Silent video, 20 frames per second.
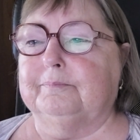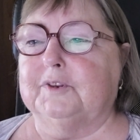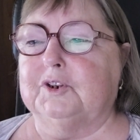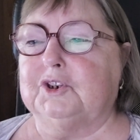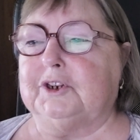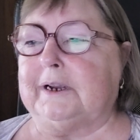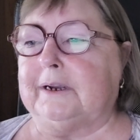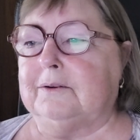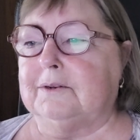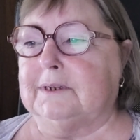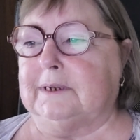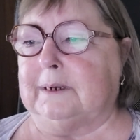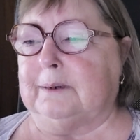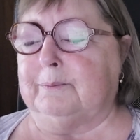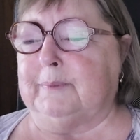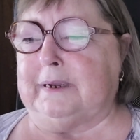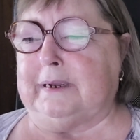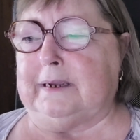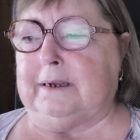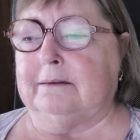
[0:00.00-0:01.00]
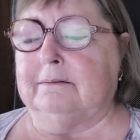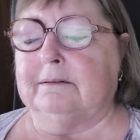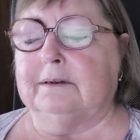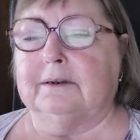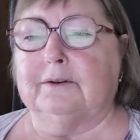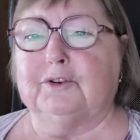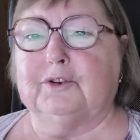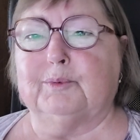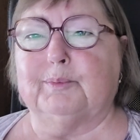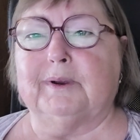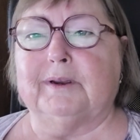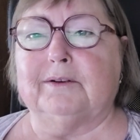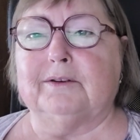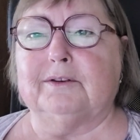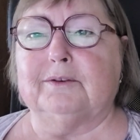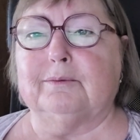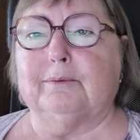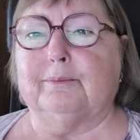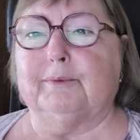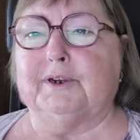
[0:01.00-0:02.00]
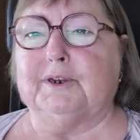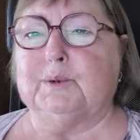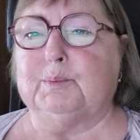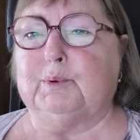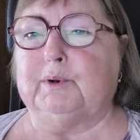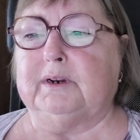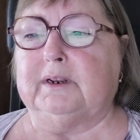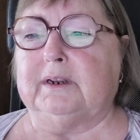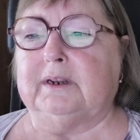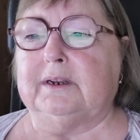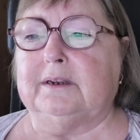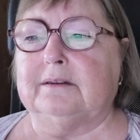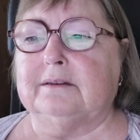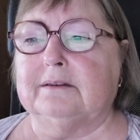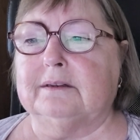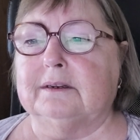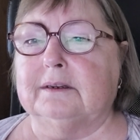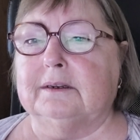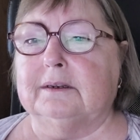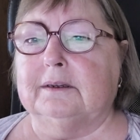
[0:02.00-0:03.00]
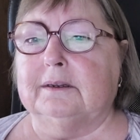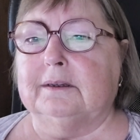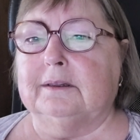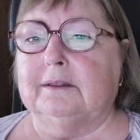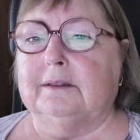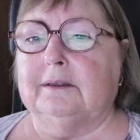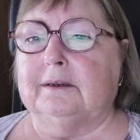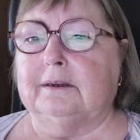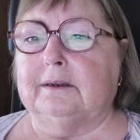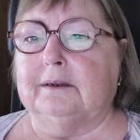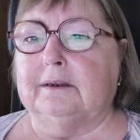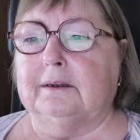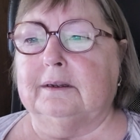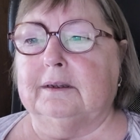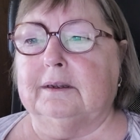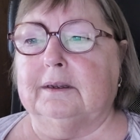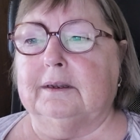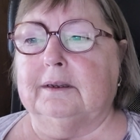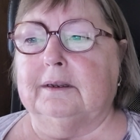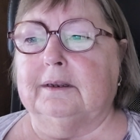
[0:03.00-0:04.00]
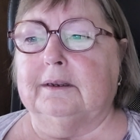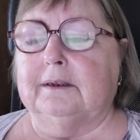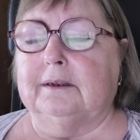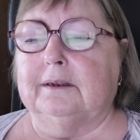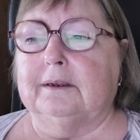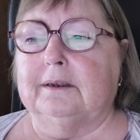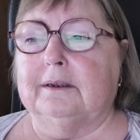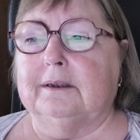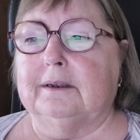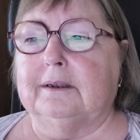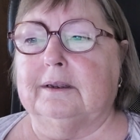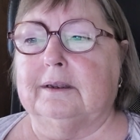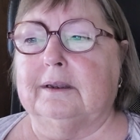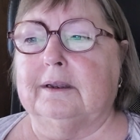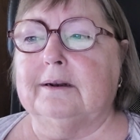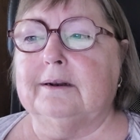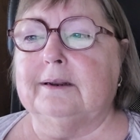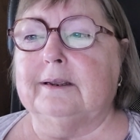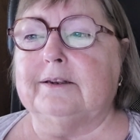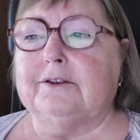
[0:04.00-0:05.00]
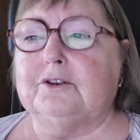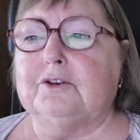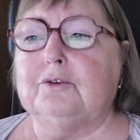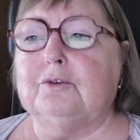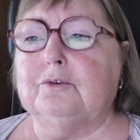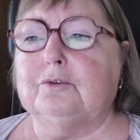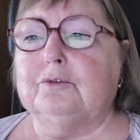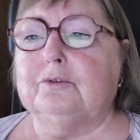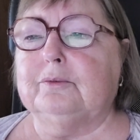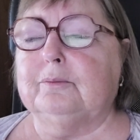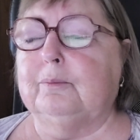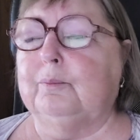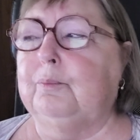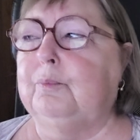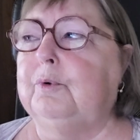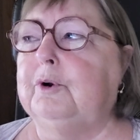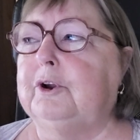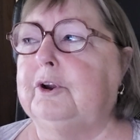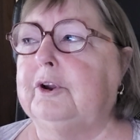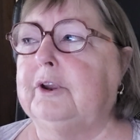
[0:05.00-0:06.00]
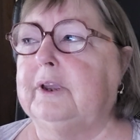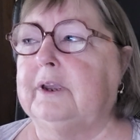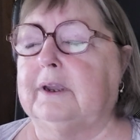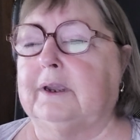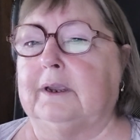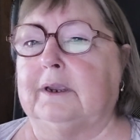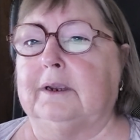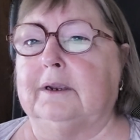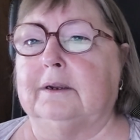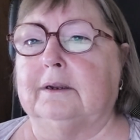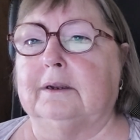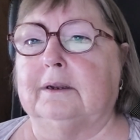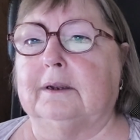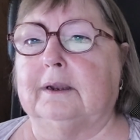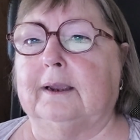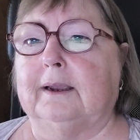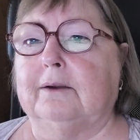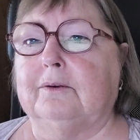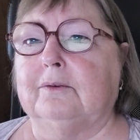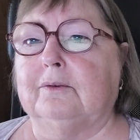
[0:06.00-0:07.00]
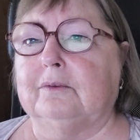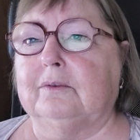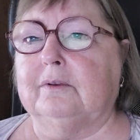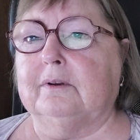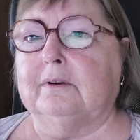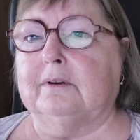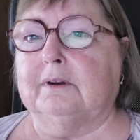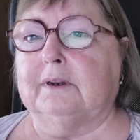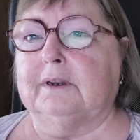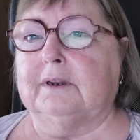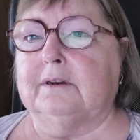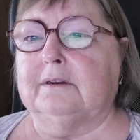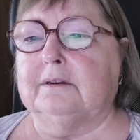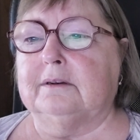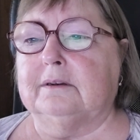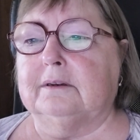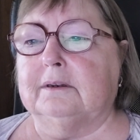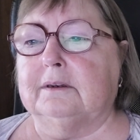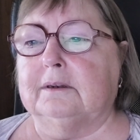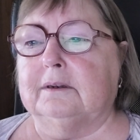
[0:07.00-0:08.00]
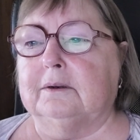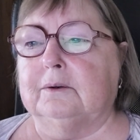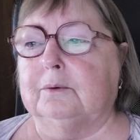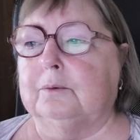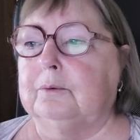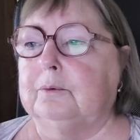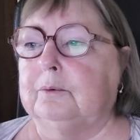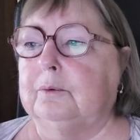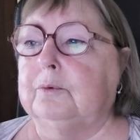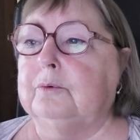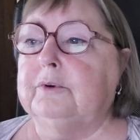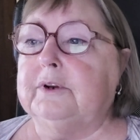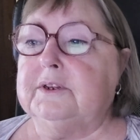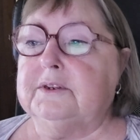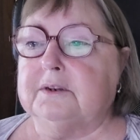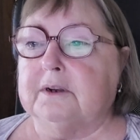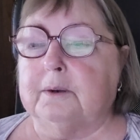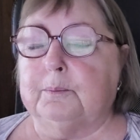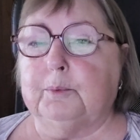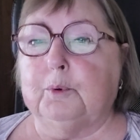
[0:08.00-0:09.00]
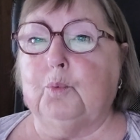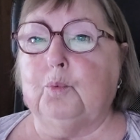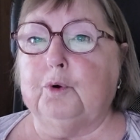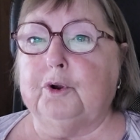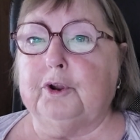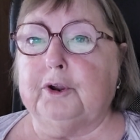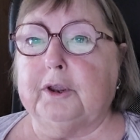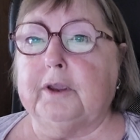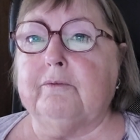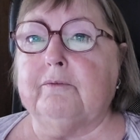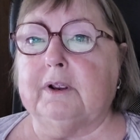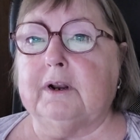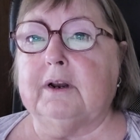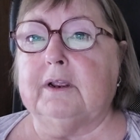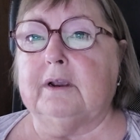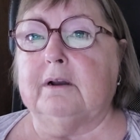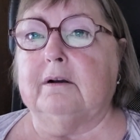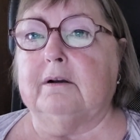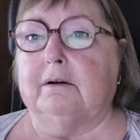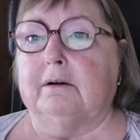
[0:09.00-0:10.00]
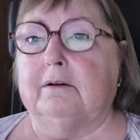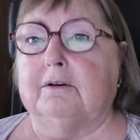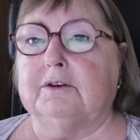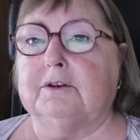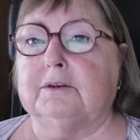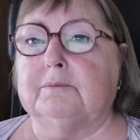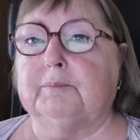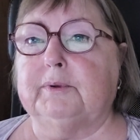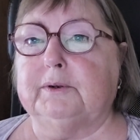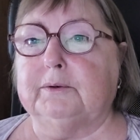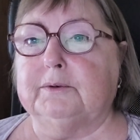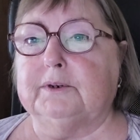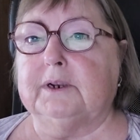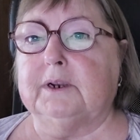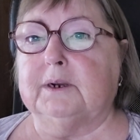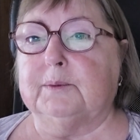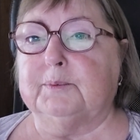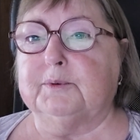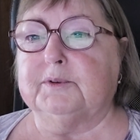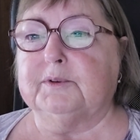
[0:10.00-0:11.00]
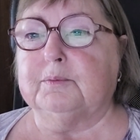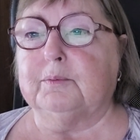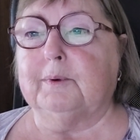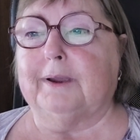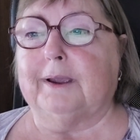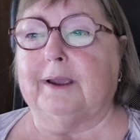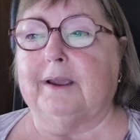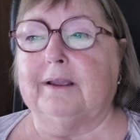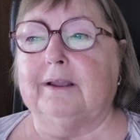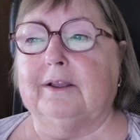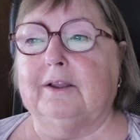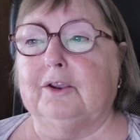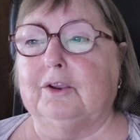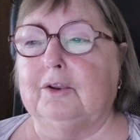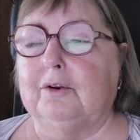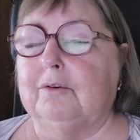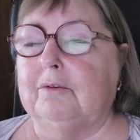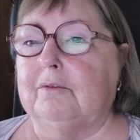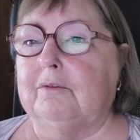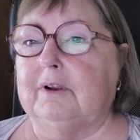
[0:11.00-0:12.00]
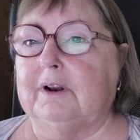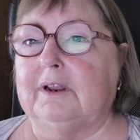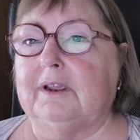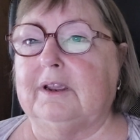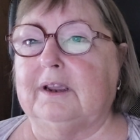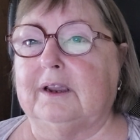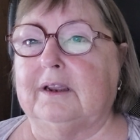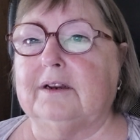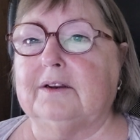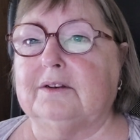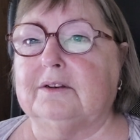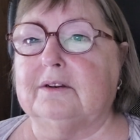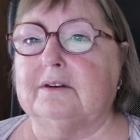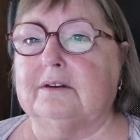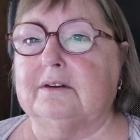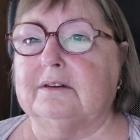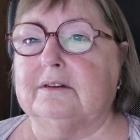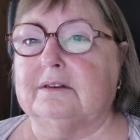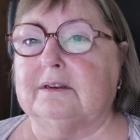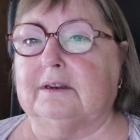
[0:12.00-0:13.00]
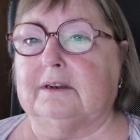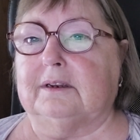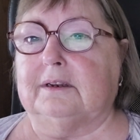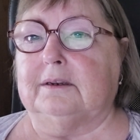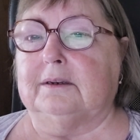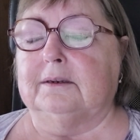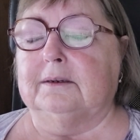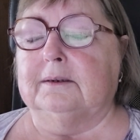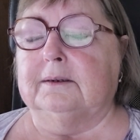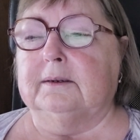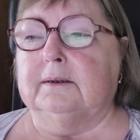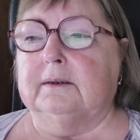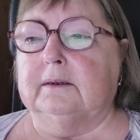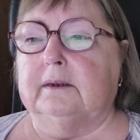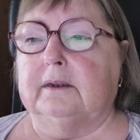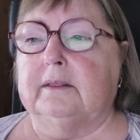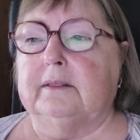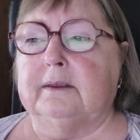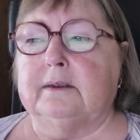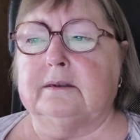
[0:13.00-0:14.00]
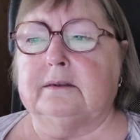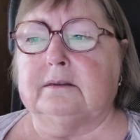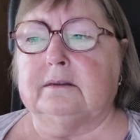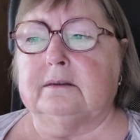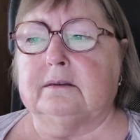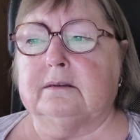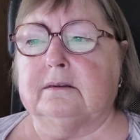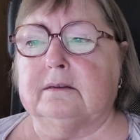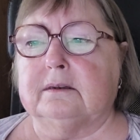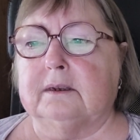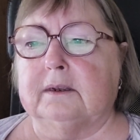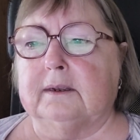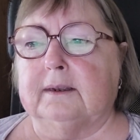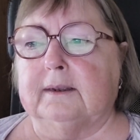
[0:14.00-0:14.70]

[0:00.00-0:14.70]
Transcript: shouts at me, I suppose is one way to put it, is that unless you're working outside or inside, but working really hard and building up a sweat, you're not really getting dirty. And there's this,